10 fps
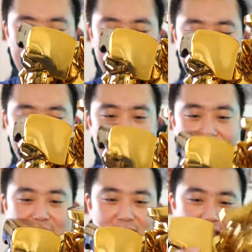Look
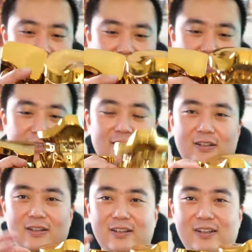at that.
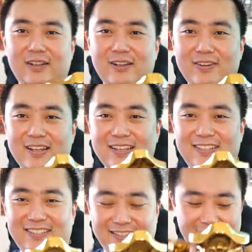Look at
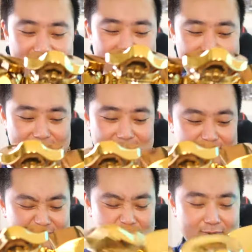this. I'm
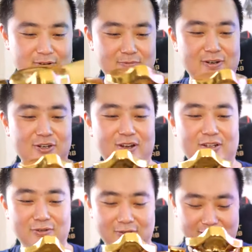gonna, I'm gonna try
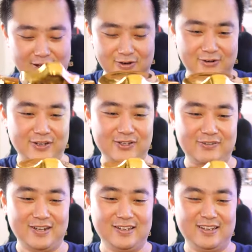to do a Psycho Crusher right